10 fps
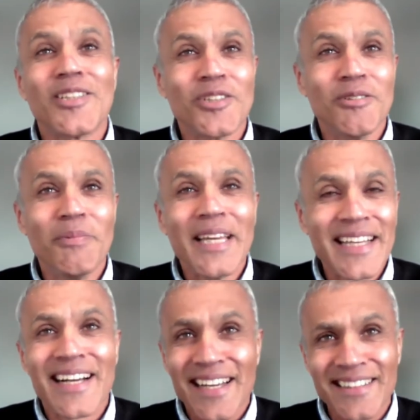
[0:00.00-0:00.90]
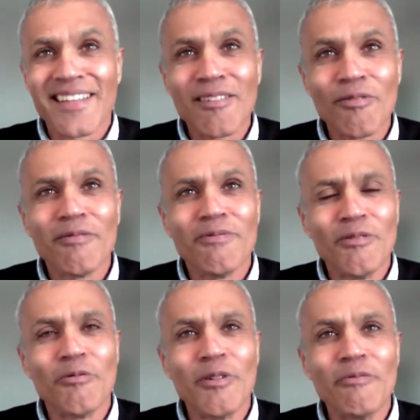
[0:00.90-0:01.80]
it should be, I think
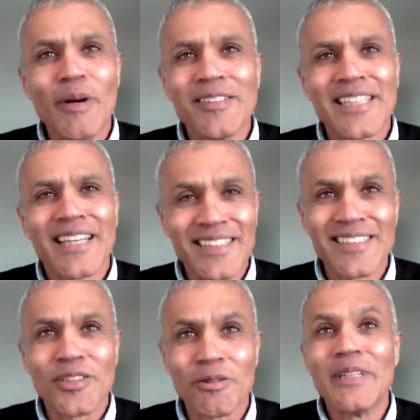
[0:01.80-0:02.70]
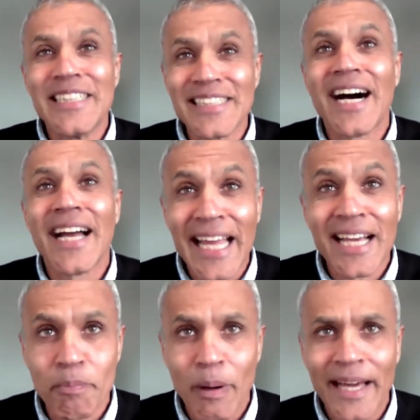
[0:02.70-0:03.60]
we've both said this, it should be design
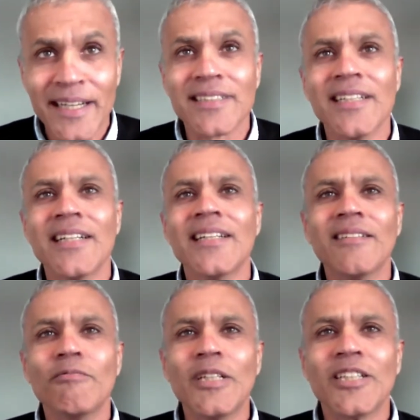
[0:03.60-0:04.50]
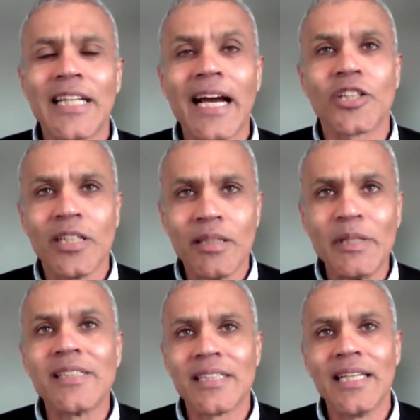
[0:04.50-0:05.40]
as planet, that we should actually
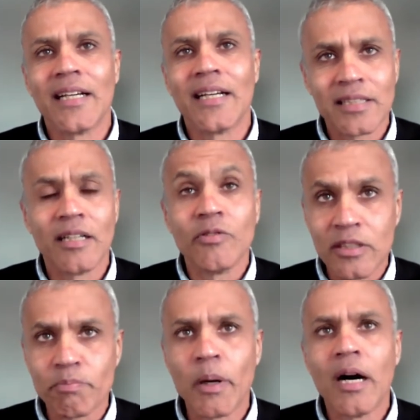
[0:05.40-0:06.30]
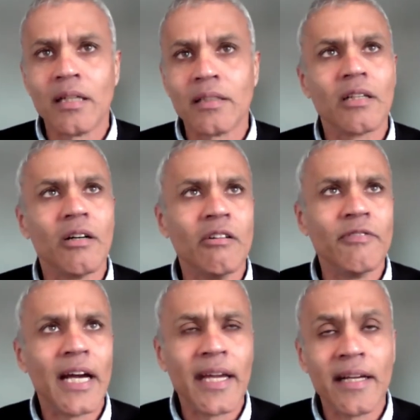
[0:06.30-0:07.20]
be seeing ourselves as part
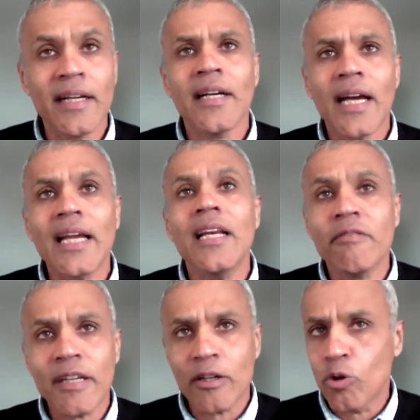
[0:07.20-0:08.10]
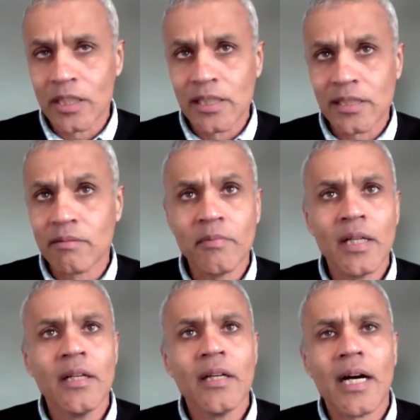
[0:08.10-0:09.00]
of a living organism,